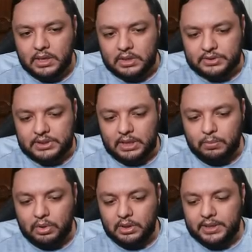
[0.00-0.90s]
because he
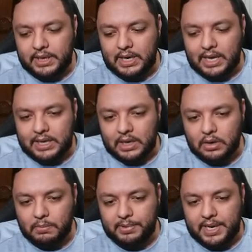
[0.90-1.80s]
will need like a
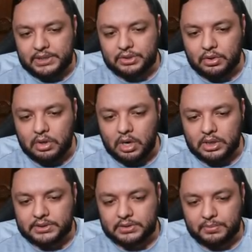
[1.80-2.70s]
combination of
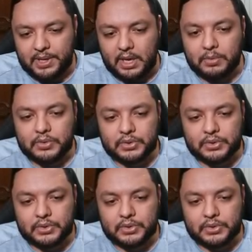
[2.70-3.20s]
cards to be able